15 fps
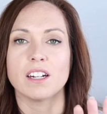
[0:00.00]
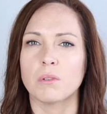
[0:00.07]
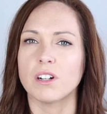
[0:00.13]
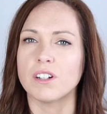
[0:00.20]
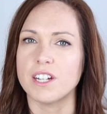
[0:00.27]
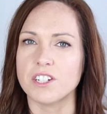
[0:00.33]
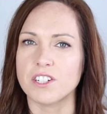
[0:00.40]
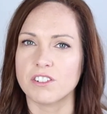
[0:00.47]
world
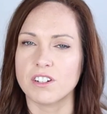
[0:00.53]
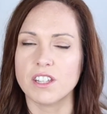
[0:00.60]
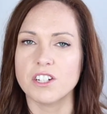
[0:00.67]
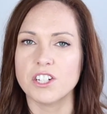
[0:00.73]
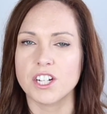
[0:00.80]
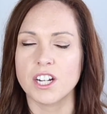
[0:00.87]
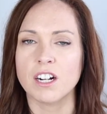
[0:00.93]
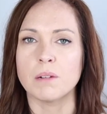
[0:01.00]
history
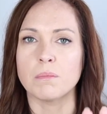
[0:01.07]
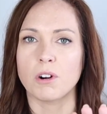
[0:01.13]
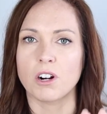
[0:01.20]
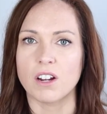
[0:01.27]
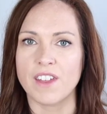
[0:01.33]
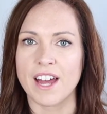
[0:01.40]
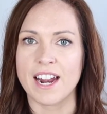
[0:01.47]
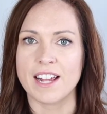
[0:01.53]
this year, and part
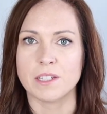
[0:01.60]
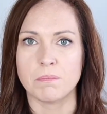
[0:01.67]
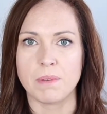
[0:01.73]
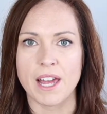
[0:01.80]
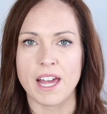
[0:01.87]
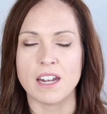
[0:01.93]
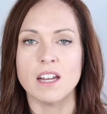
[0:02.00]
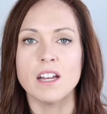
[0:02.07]
of that has
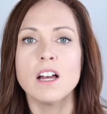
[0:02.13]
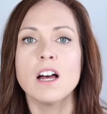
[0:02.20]
been